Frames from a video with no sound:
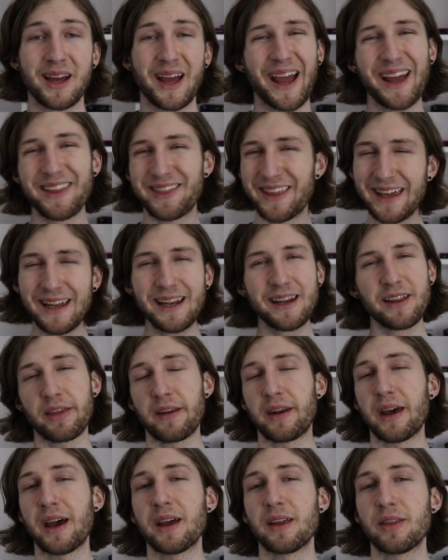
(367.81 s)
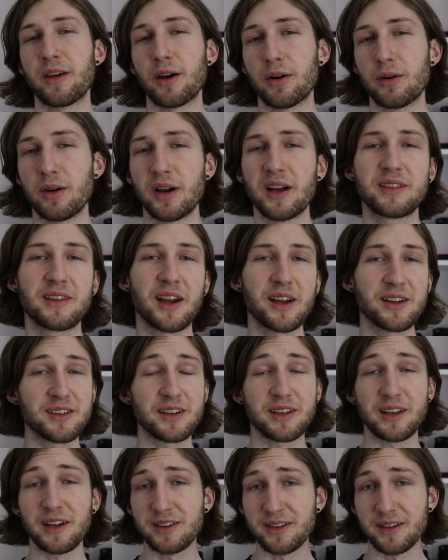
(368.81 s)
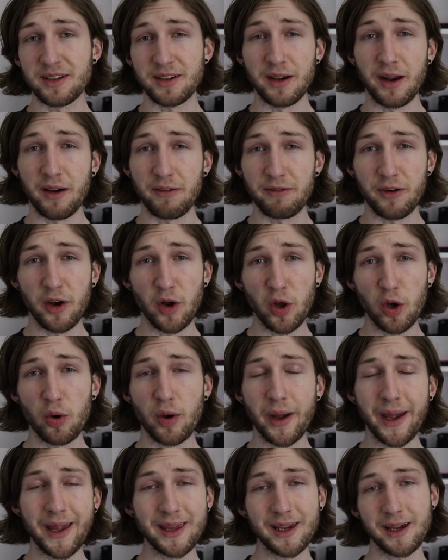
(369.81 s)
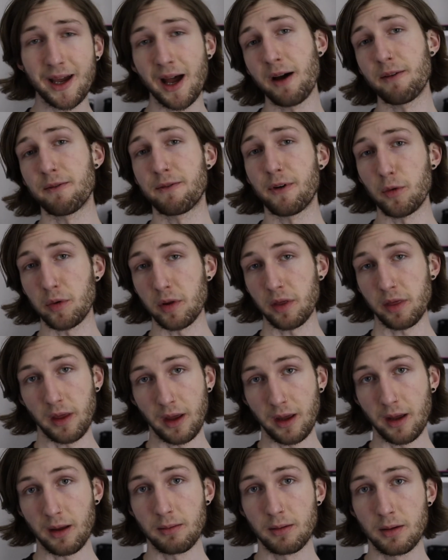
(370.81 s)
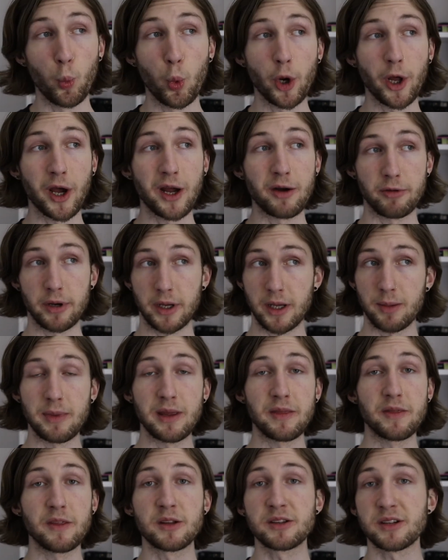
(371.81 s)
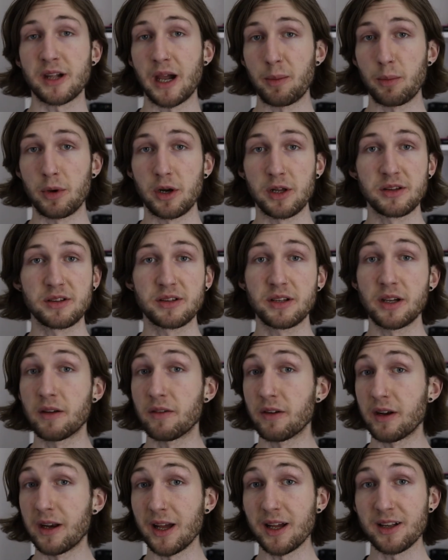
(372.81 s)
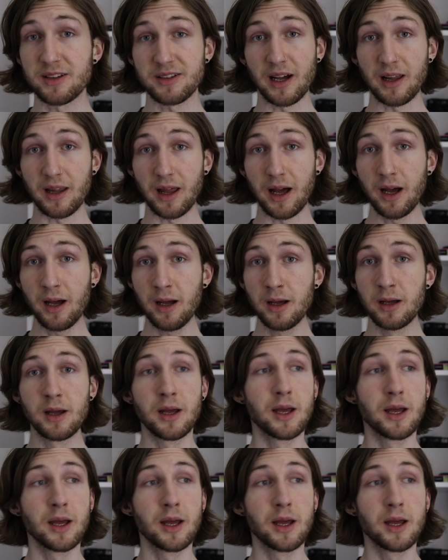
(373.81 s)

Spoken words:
At the end of the day though, it takes a decent enough photo and you can't fault it there. Would I recommend this camera instead of an SLR?